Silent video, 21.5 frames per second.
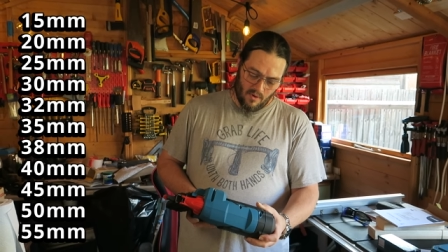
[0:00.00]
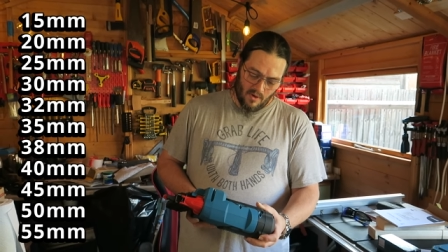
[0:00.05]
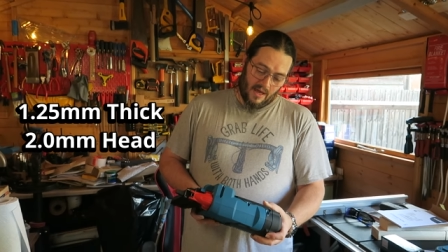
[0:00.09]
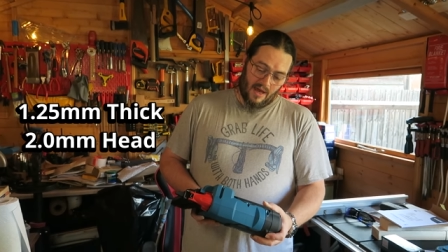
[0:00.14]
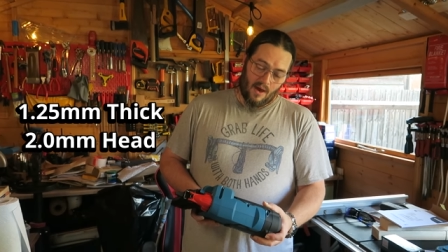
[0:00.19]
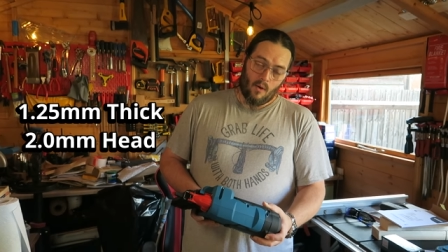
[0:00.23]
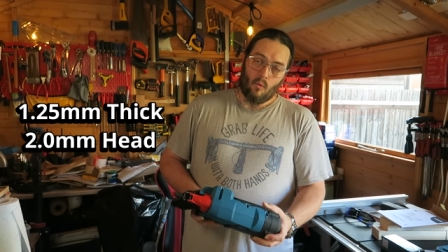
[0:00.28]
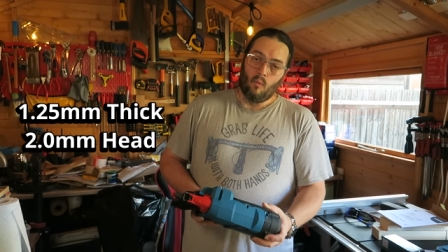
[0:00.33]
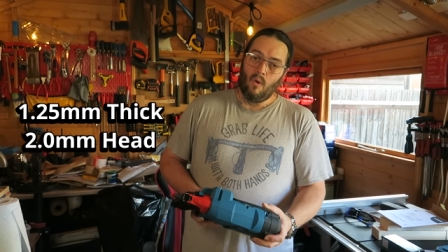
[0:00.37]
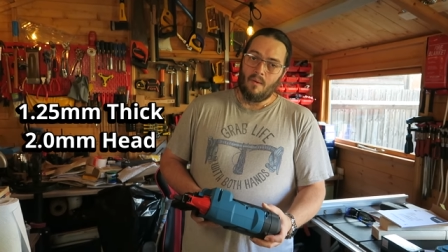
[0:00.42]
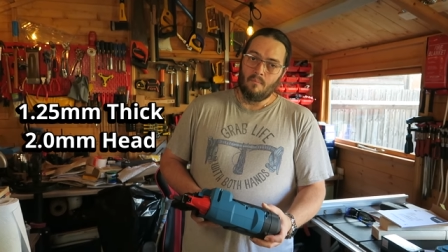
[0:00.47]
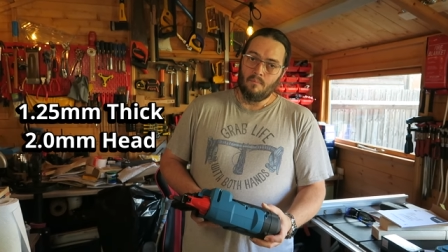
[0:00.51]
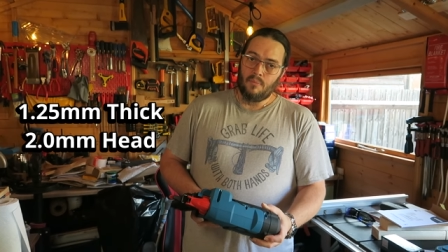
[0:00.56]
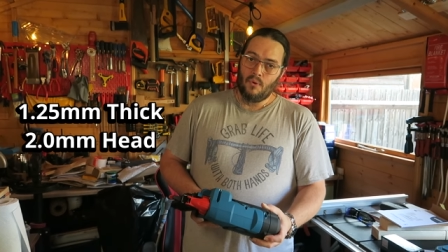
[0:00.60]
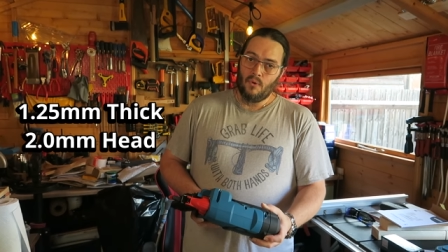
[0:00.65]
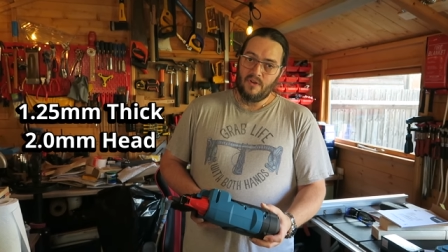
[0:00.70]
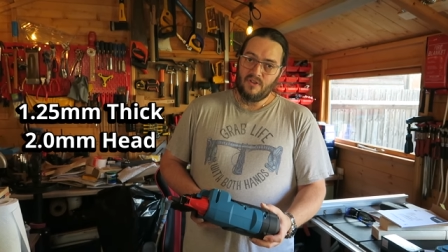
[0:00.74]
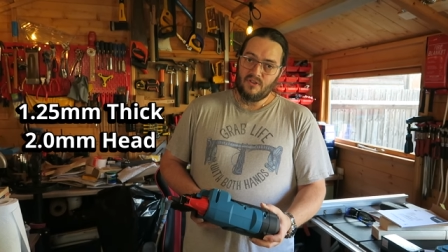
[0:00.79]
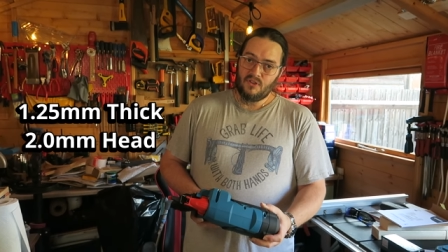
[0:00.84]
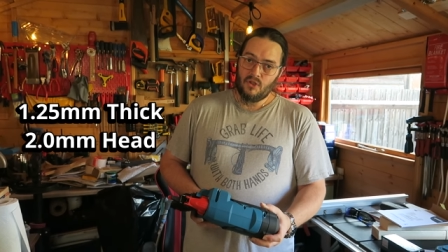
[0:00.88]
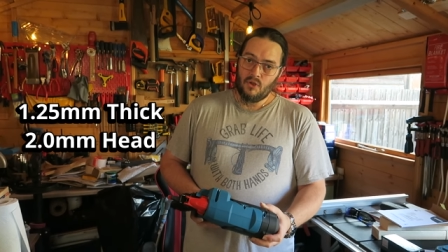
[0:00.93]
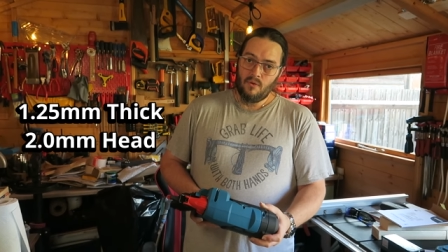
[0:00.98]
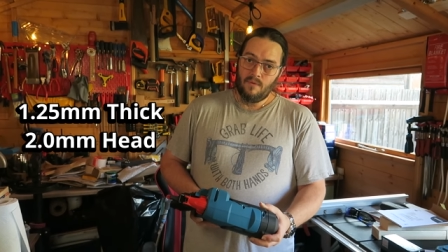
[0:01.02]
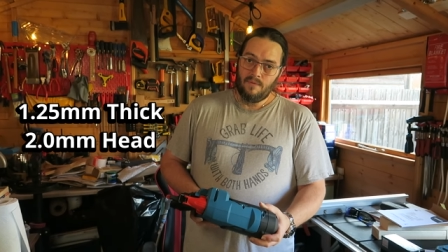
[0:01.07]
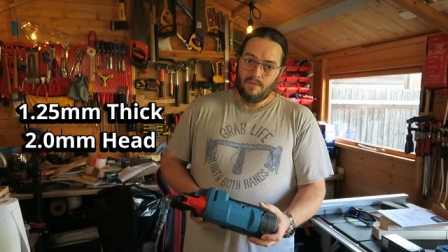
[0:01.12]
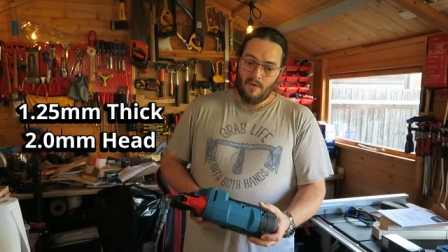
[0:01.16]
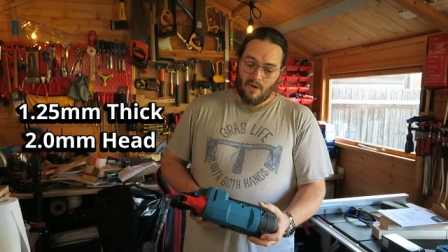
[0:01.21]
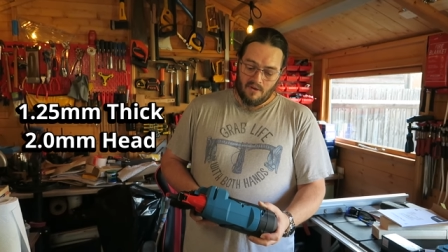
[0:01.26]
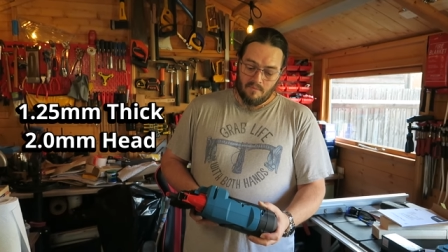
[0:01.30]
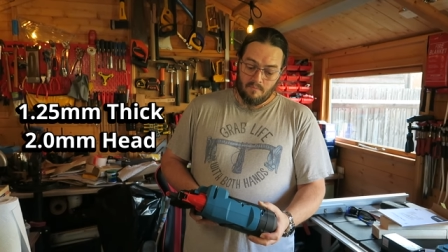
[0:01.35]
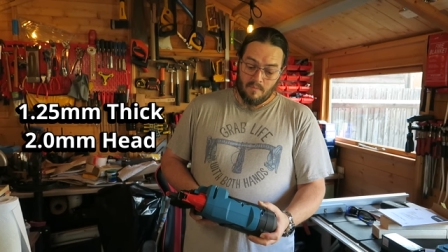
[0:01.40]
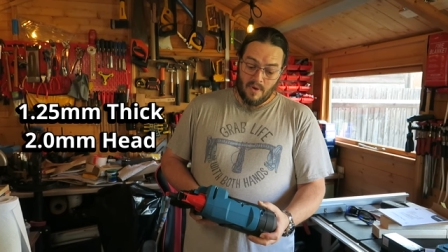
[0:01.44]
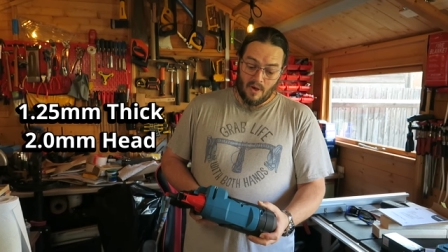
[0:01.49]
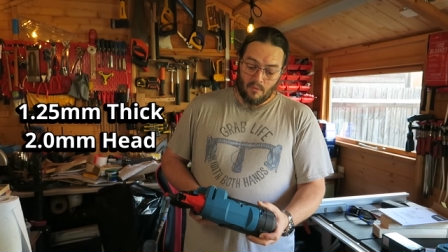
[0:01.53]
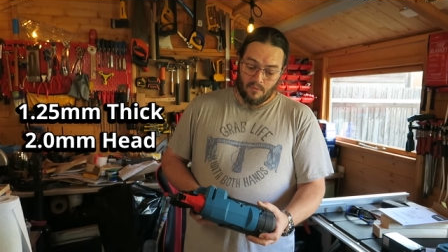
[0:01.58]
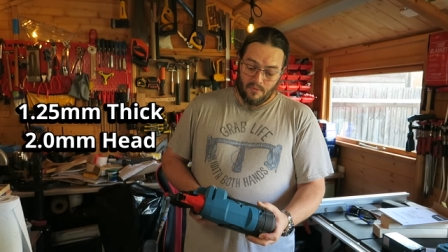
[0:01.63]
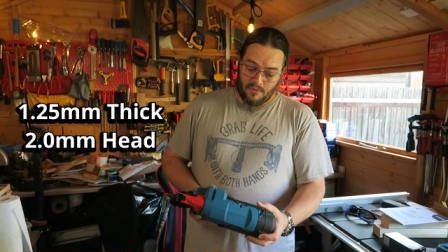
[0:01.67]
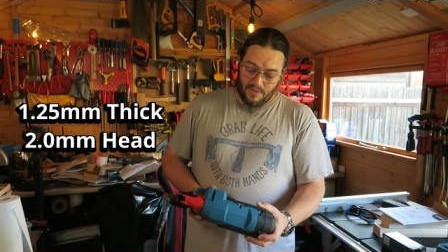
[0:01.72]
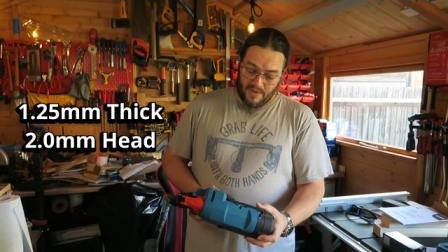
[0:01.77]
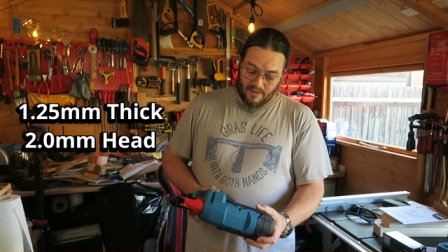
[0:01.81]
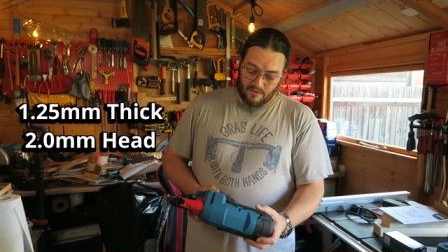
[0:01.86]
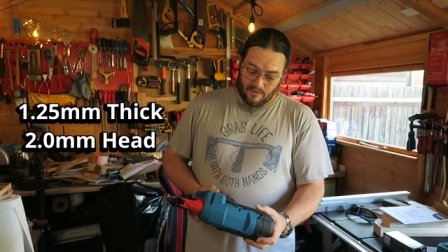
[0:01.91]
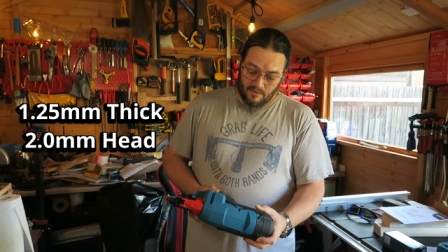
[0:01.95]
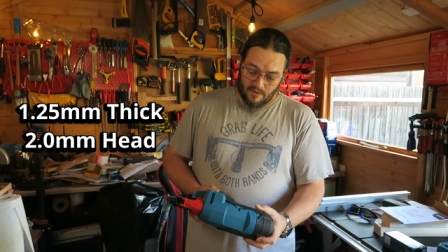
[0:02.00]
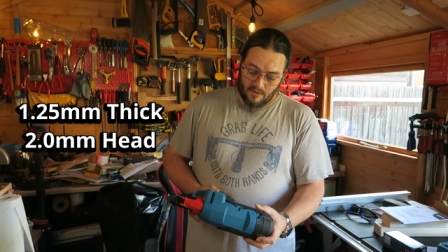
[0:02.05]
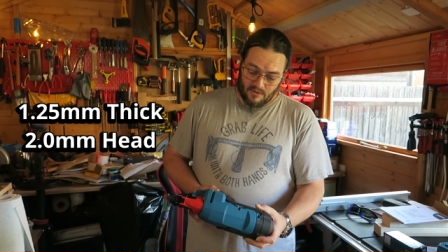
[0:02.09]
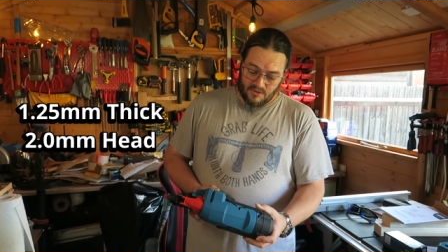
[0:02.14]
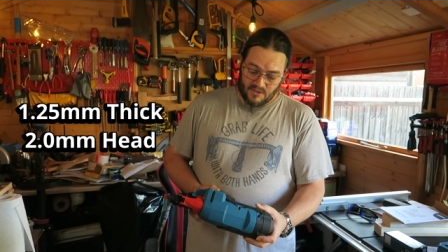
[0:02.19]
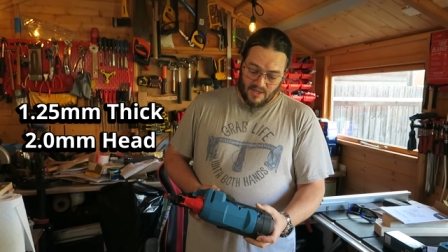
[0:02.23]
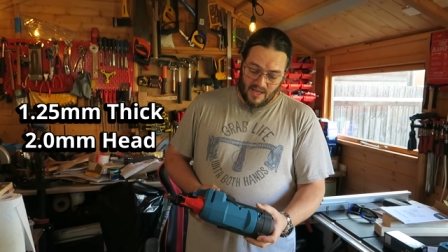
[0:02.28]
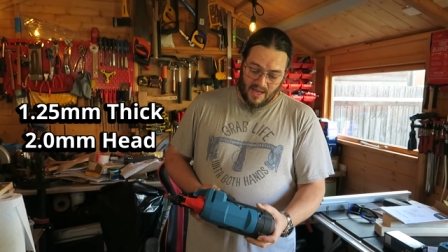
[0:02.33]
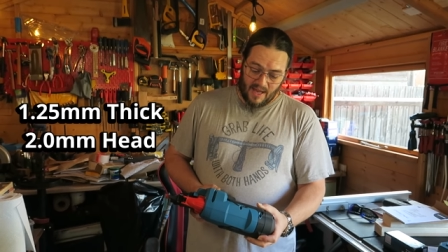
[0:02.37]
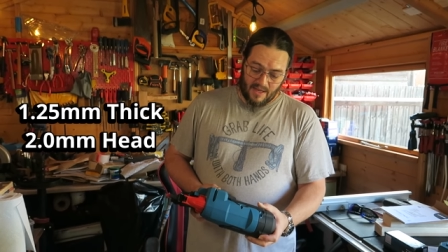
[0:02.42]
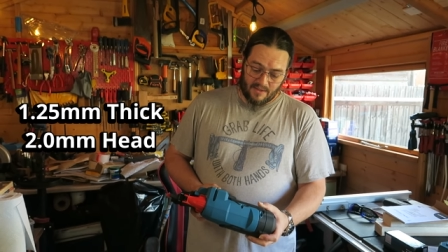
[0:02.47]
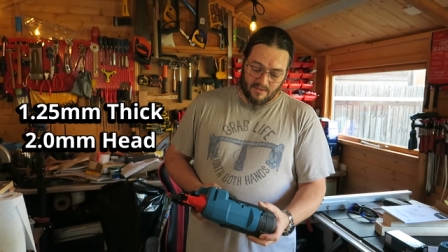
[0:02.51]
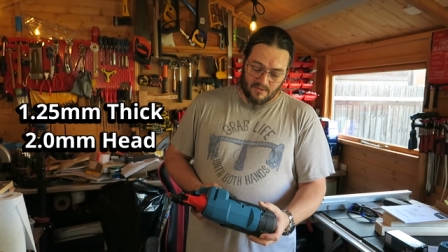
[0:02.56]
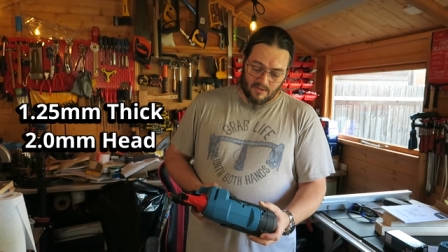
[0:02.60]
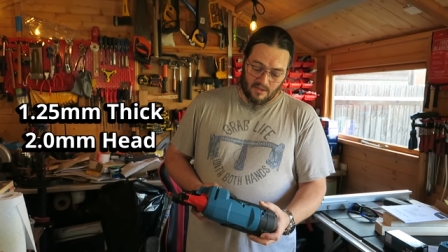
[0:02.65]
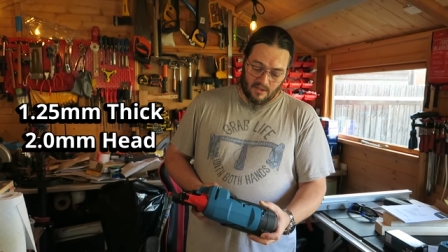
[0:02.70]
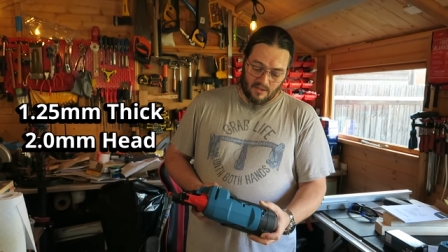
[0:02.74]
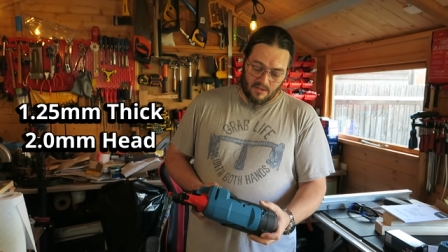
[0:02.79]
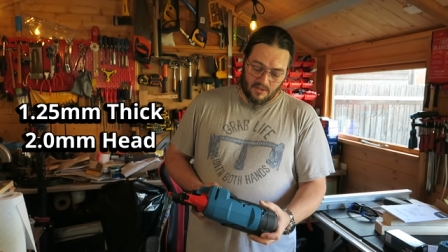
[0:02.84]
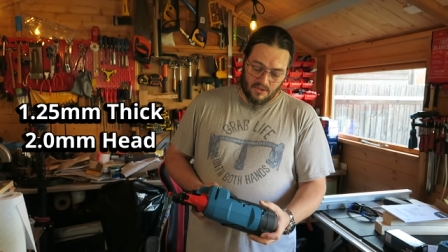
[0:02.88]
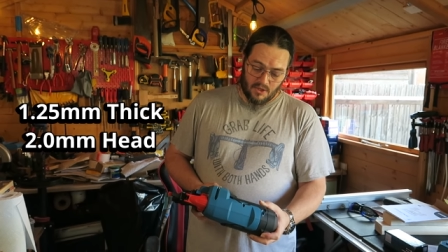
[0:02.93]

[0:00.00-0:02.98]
at 1.25mm thickness and a